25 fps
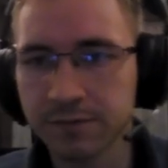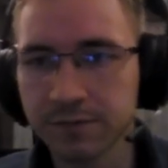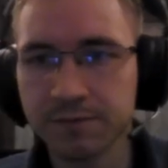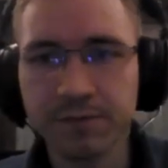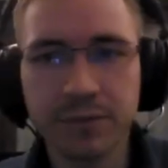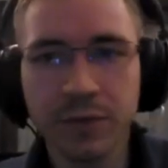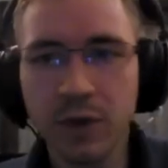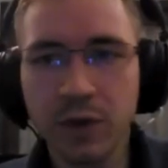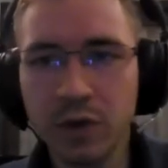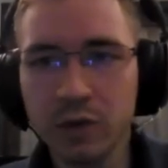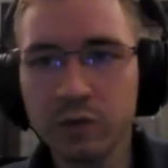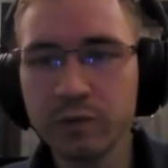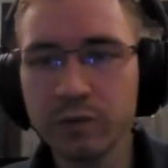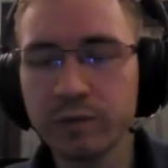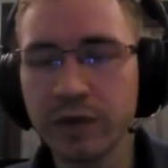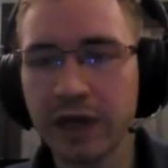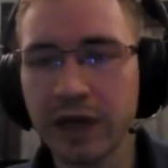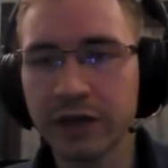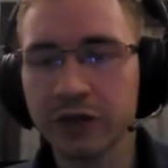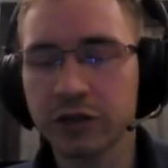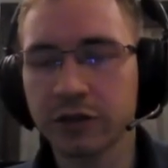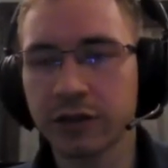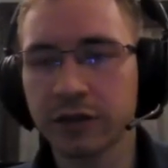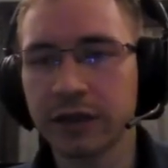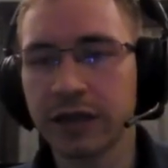You
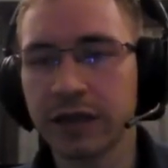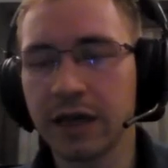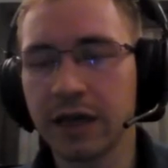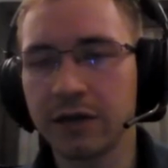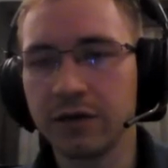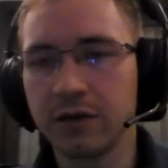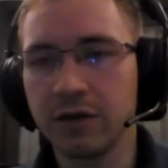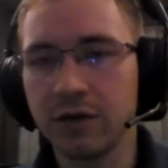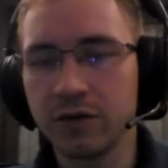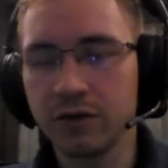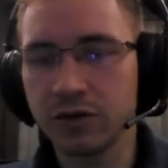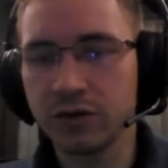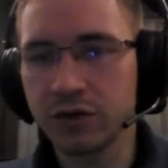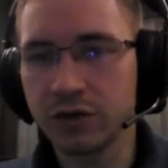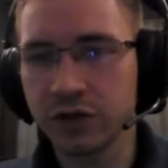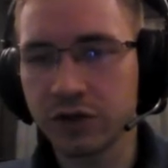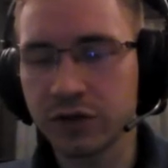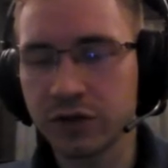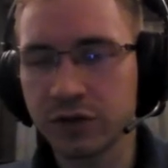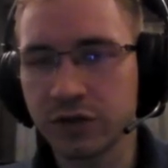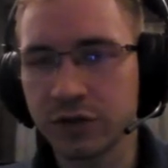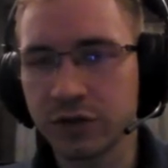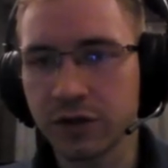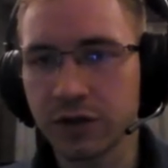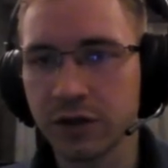actually can use
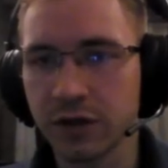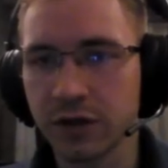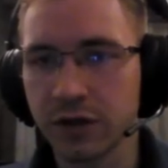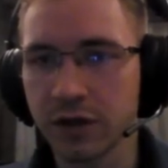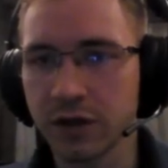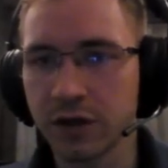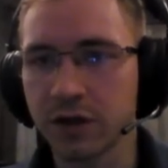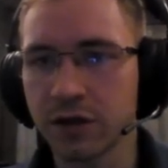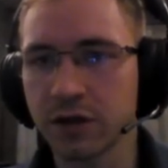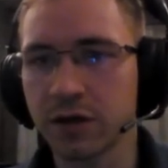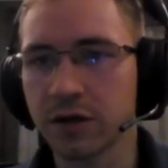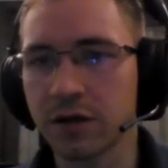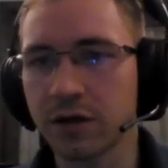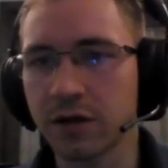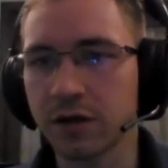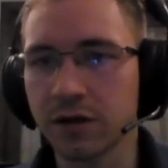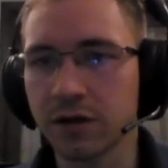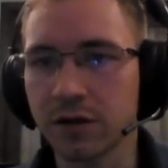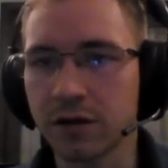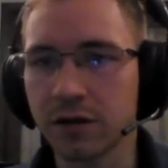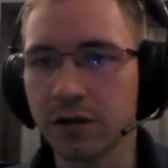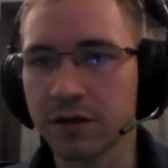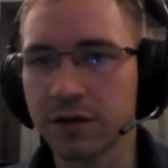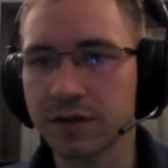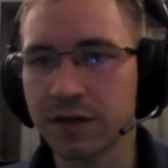just a
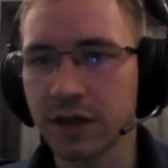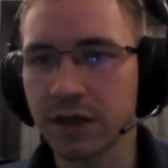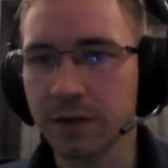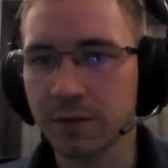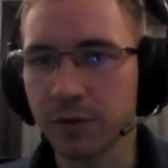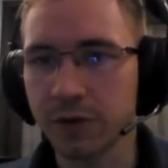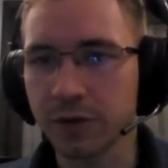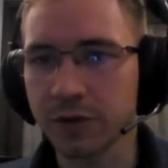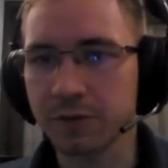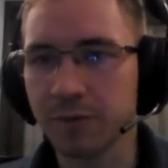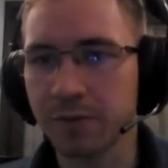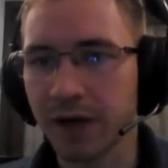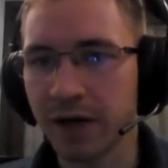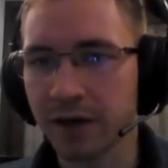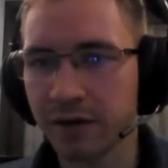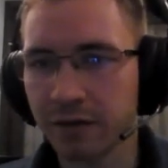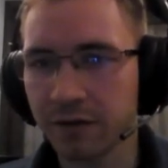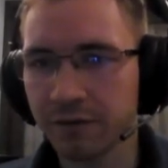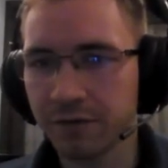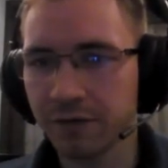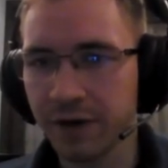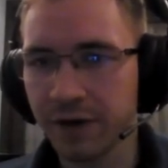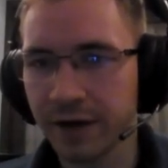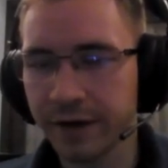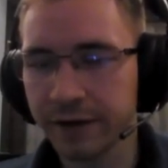sandbox
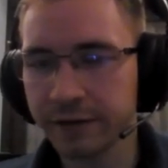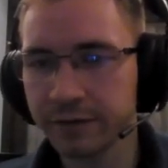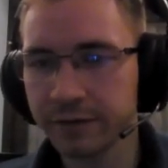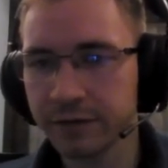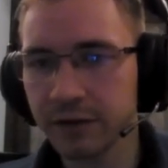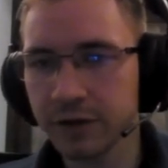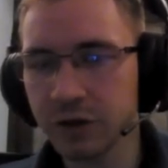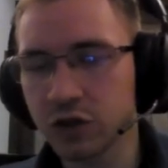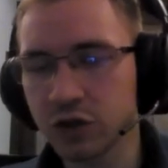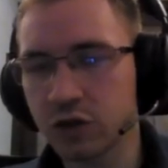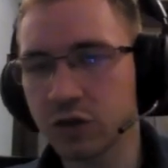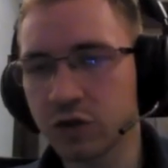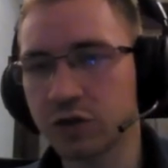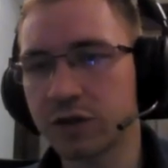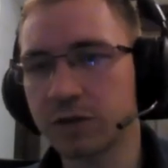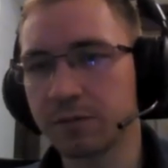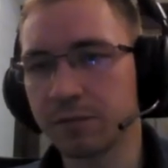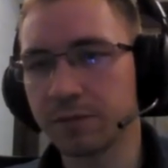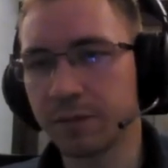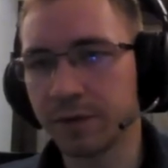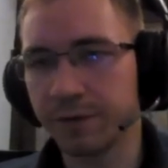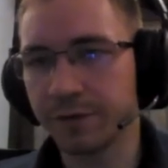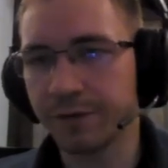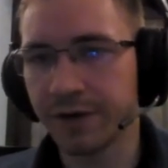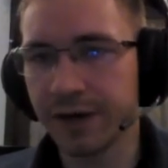Python file. It just
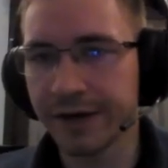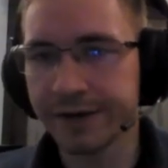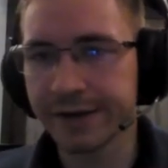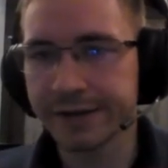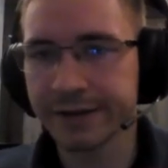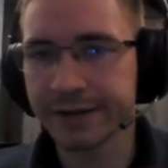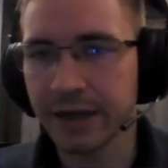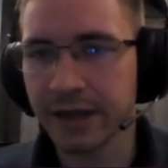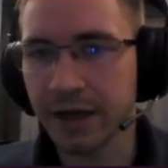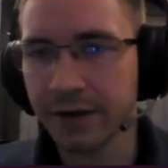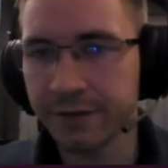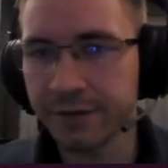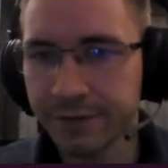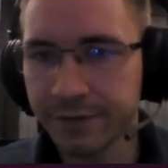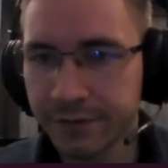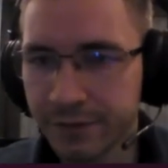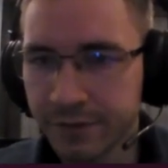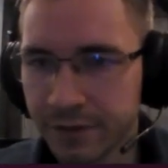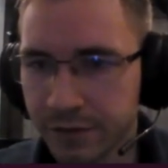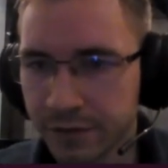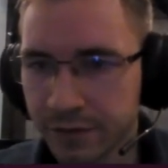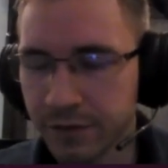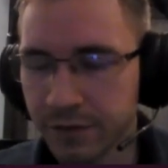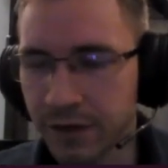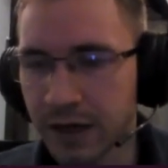simplifies life
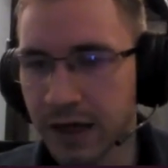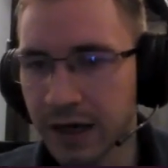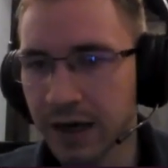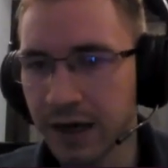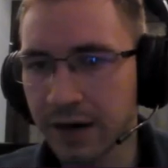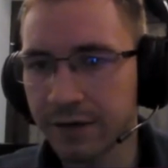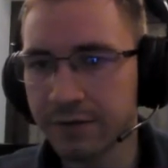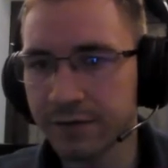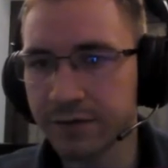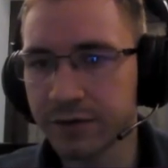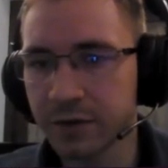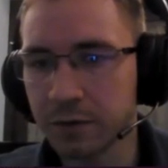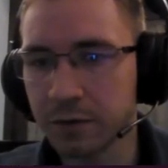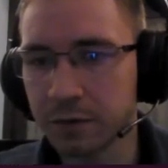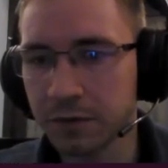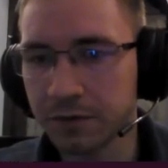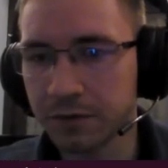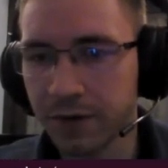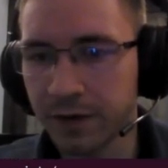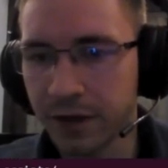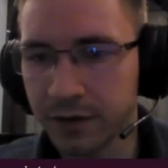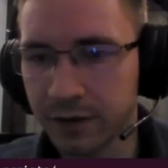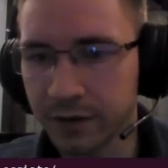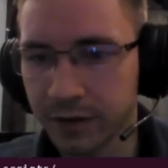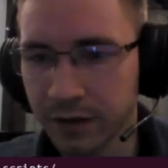to have a scripting
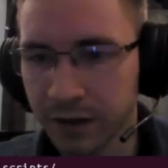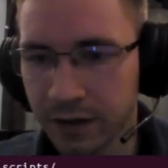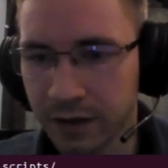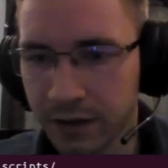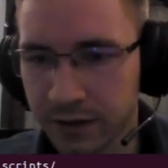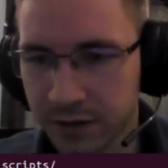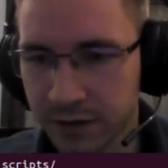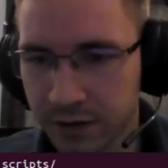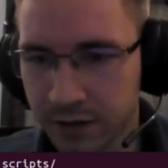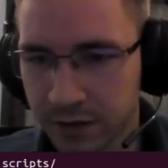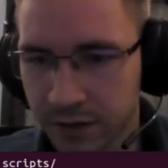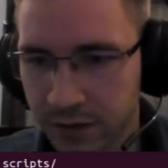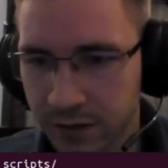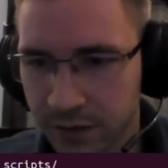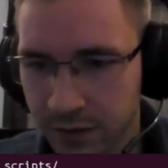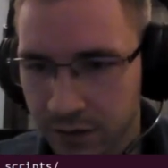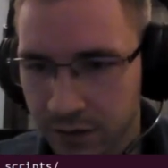file like this.